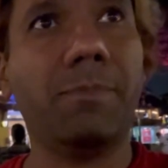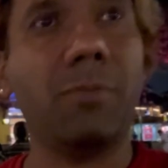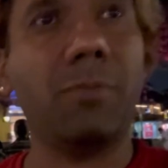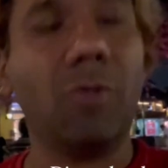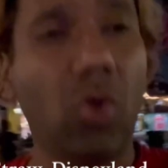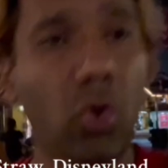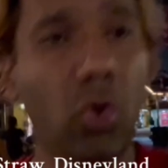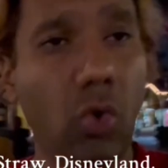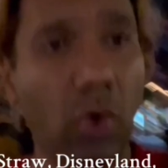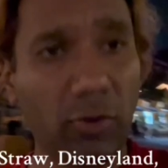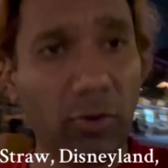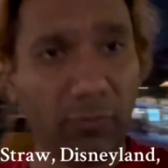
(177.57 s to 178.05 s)

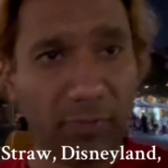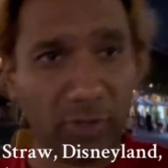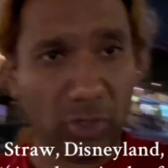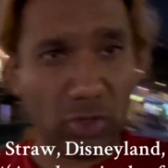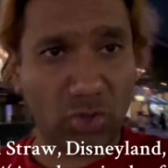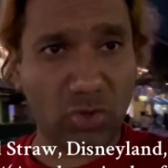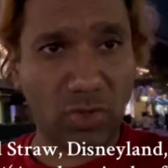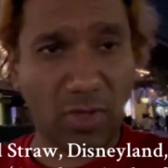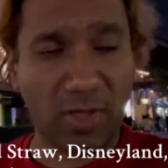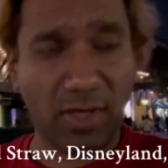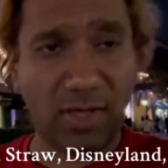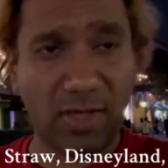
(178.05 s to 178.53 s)
go out with your
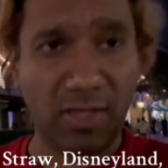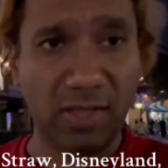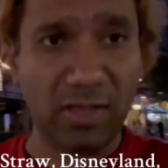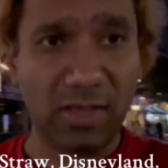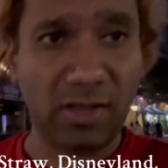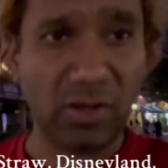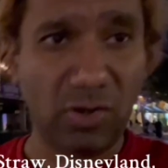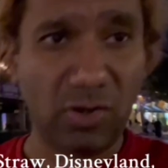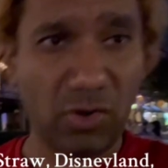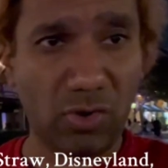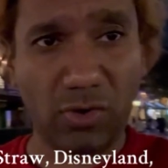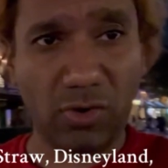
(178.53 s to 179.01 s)

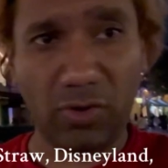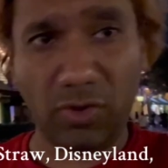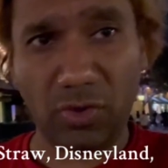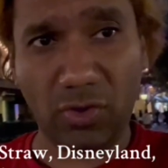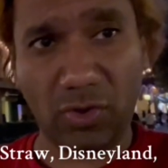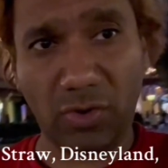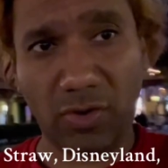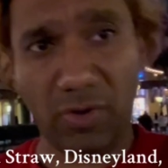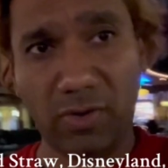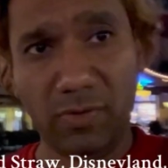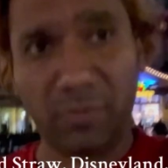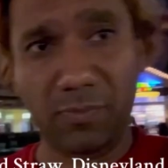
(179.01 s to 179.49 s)
child or
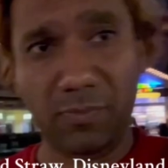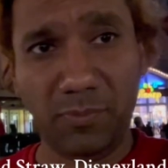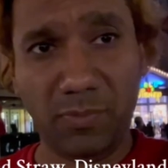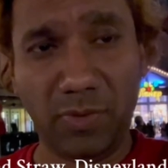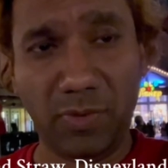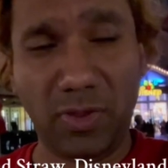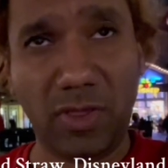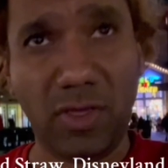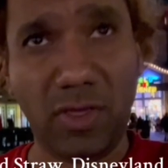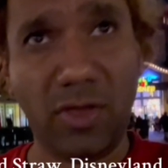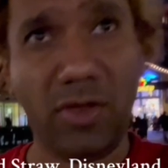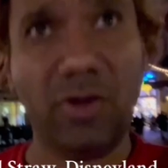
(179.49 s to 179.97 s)
your
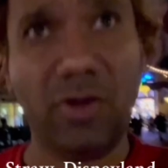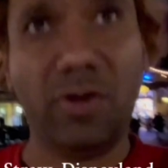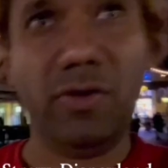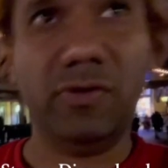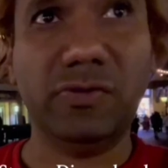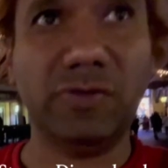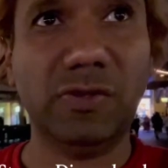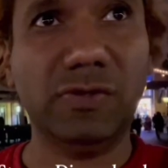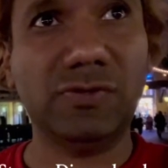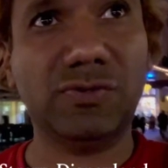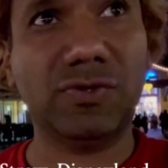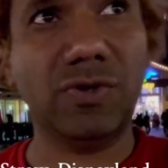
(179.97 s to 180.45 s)
younger
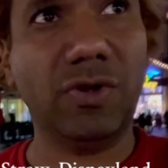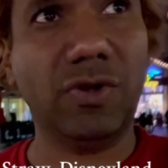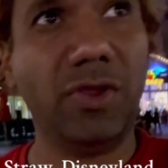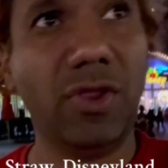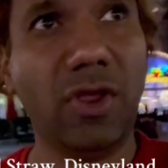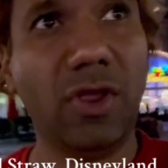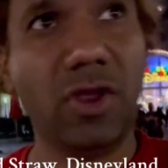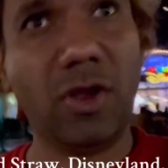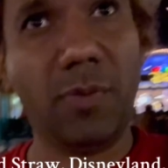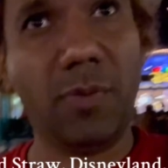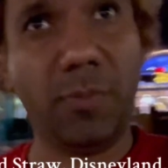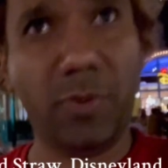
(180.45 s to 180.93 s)
sister,
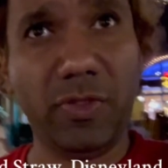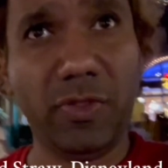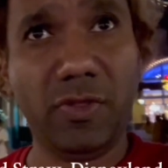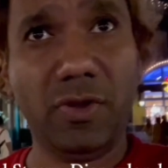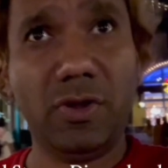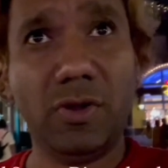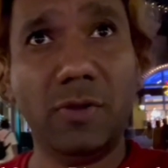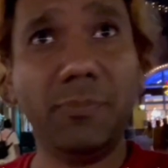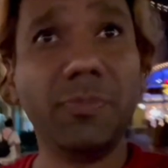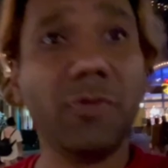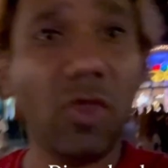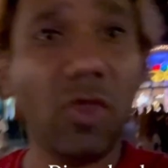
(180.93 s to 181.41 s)
younger brother,
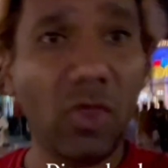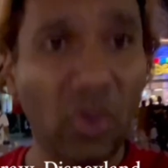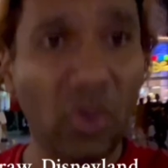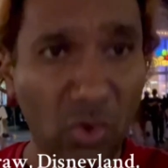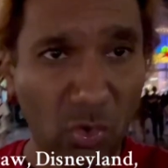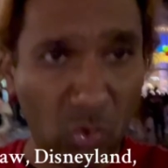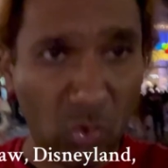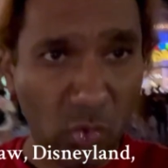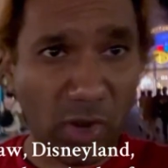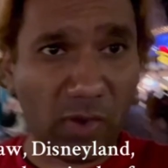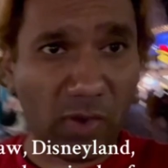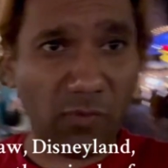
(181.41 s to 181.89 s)

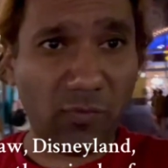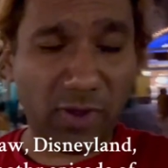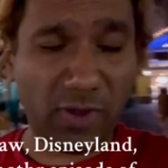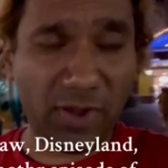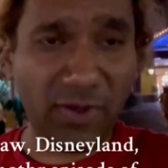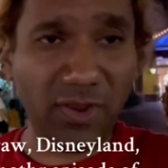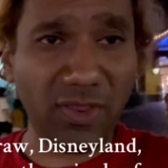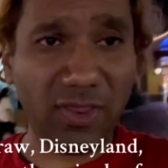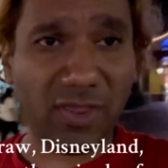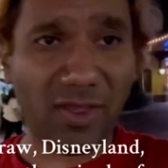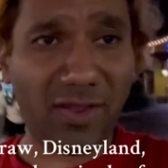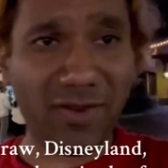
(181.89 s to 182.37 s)
who are very
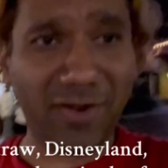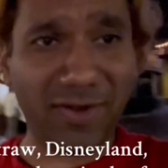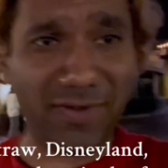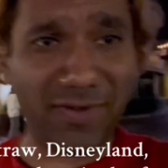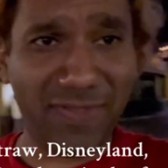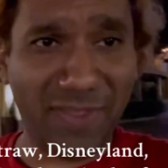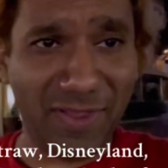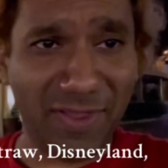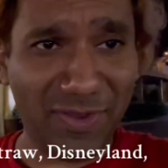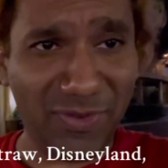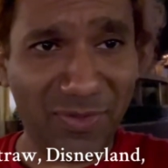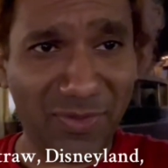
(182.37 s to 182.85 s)
younger
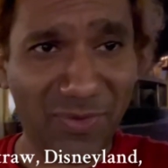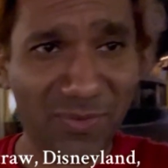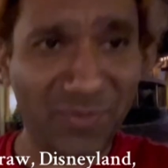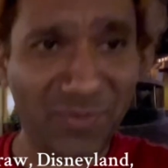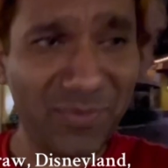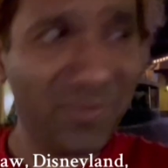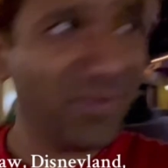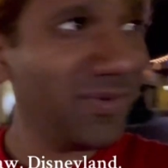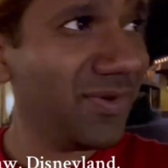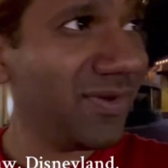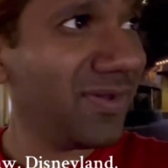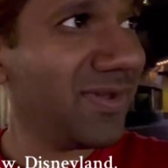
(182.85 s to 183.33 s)
than you,
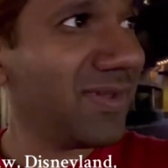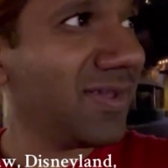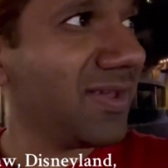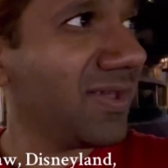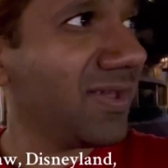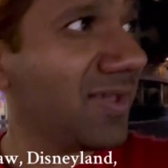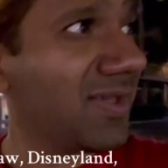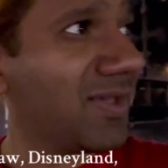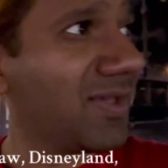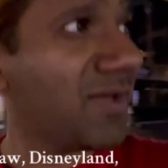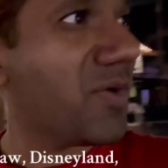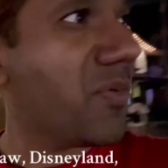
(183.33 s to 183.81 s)

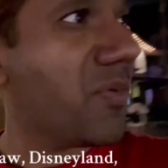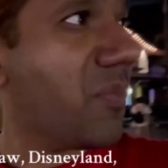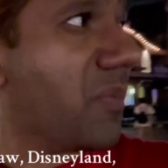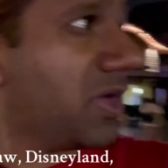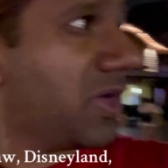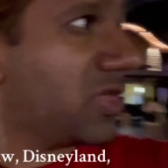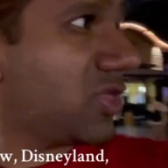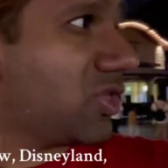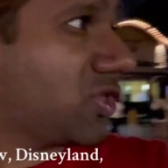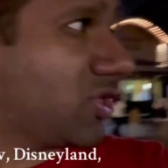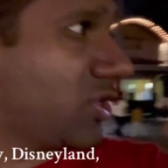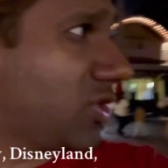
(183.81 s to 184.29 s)
much,
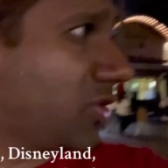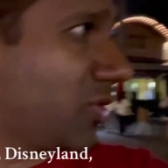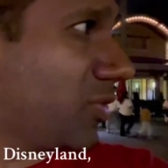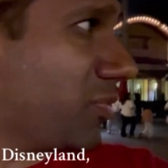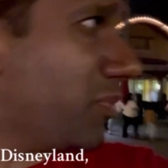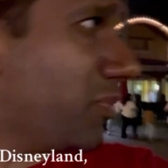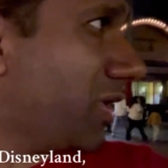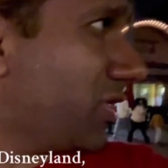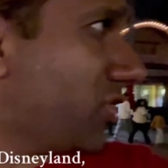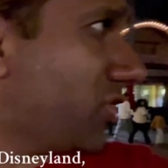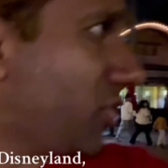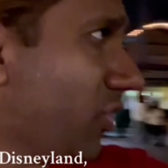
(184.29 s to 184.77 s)

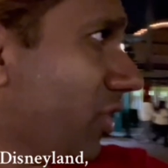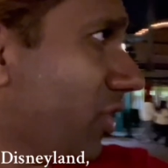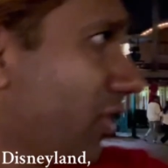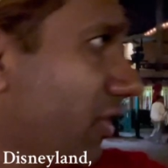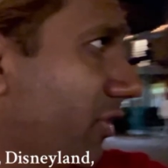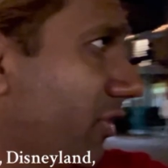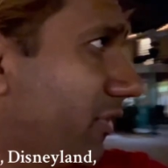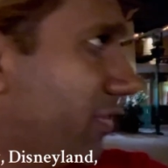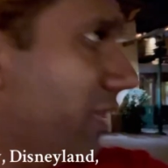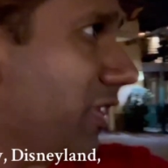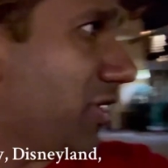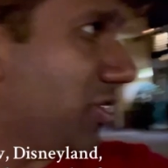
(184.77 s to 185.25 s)
much
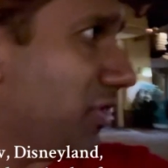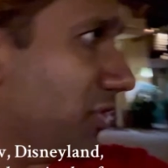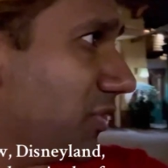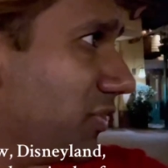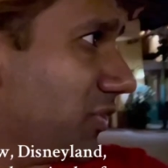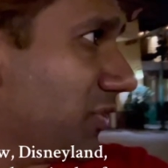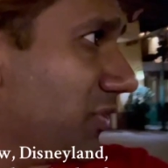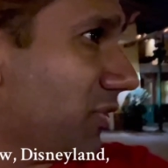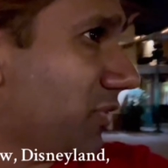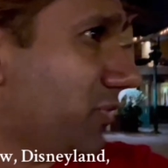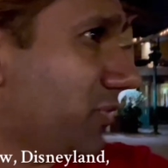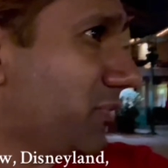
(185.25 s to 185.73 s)
younger than you, you
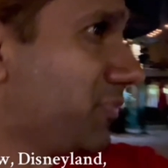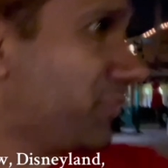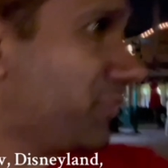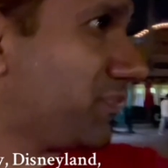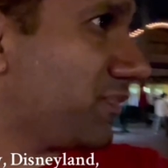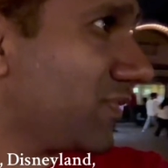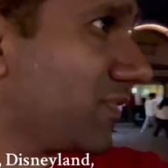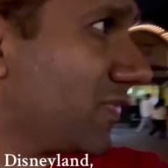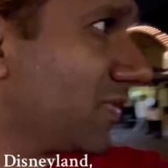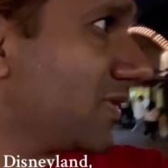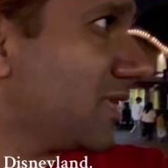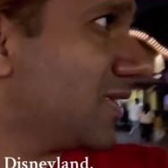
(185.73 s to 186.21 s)
know.
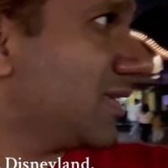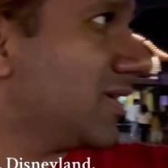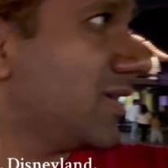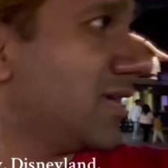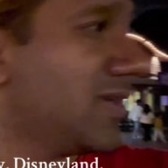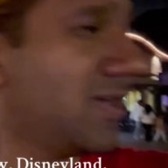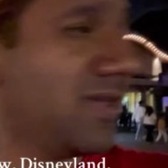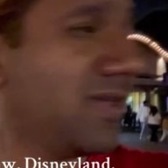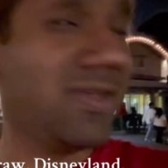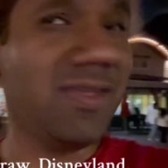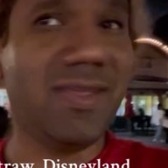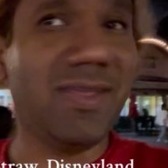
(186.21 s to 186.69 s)

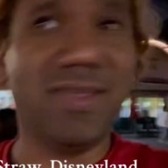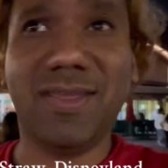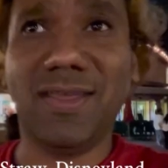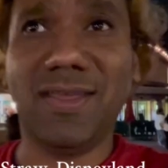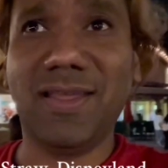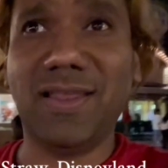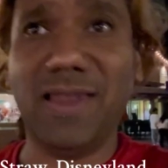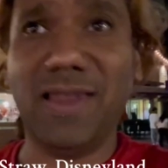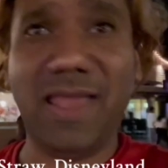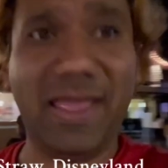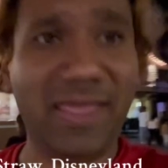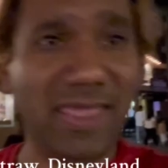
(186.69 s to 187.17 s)

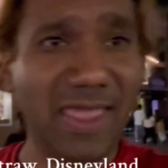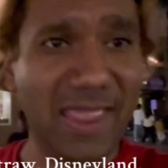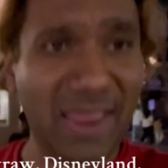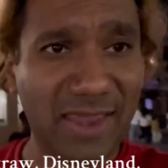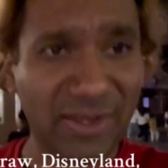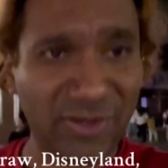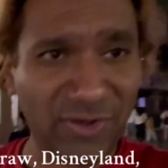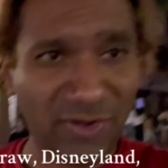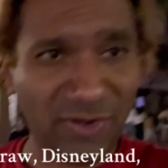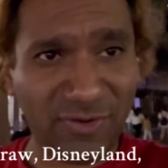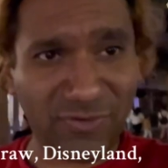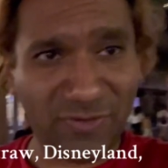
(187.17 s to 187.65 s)
Like eight
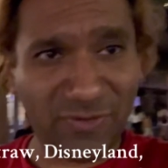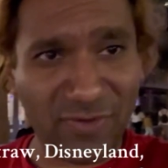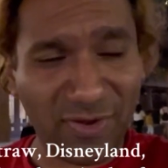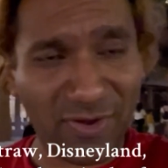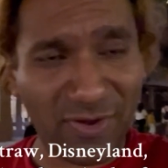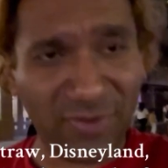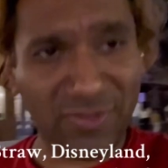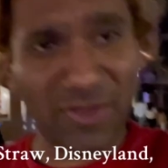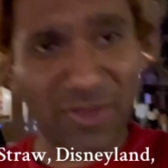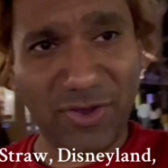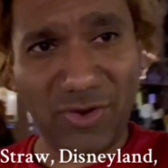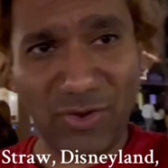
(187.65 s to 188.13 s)
years younger
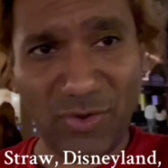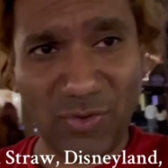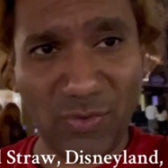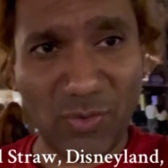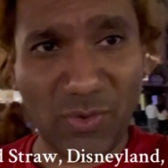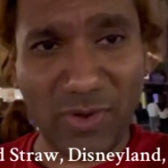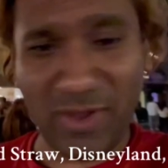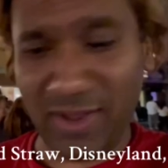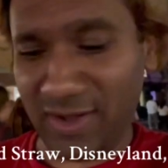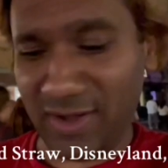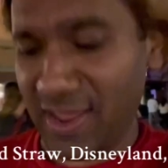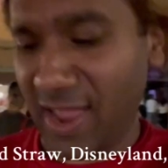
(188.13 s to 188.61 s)
than you, or
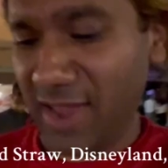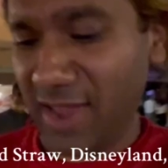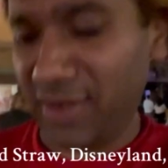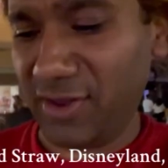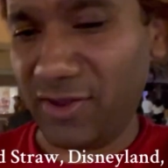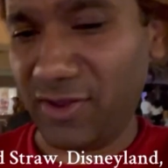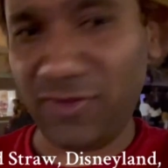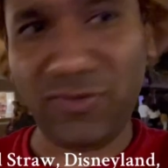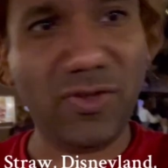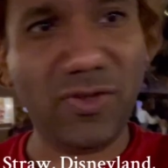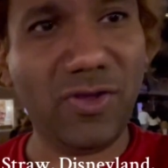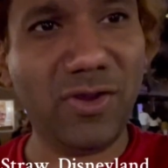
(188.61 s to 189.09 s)
like nine
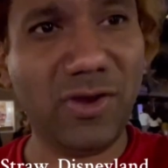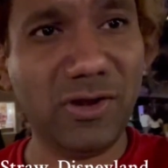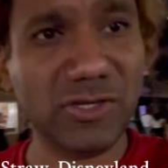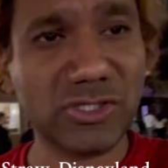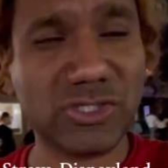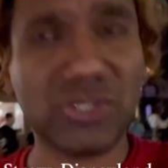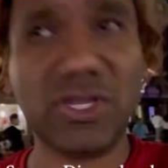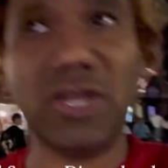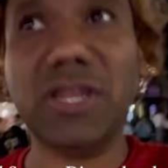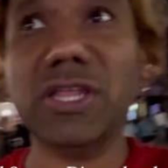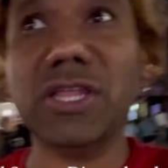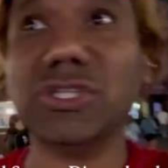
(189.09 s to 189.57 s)
years younger,
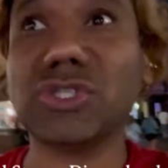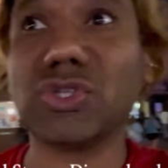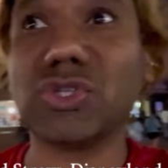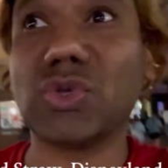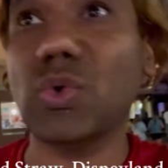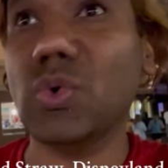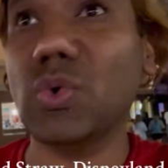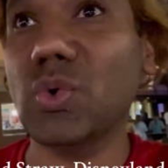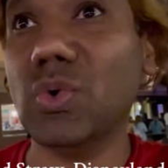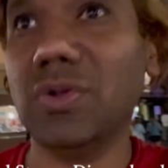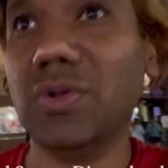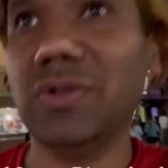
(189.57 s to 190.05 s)
still in
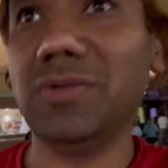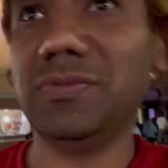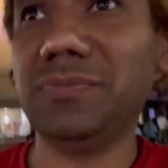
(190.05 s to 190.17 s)
school.